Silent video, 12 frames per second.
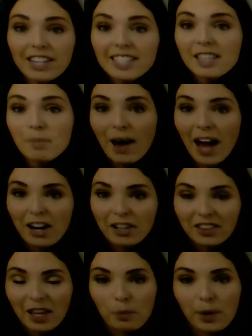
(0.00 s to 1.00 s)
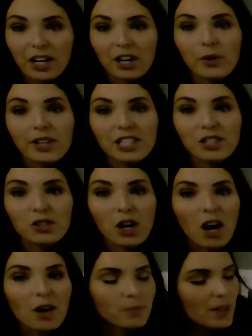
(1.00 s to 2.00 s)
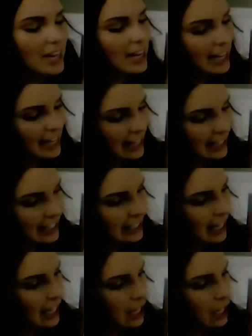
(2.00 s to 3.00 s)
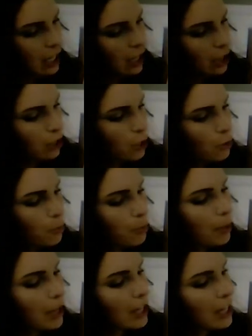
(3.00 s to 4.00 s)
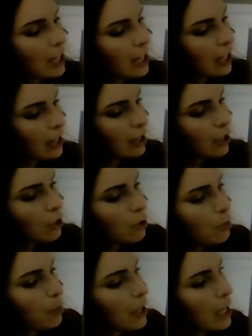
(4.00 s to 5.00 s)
is the pattern that we are going to draw. It is loop, loop,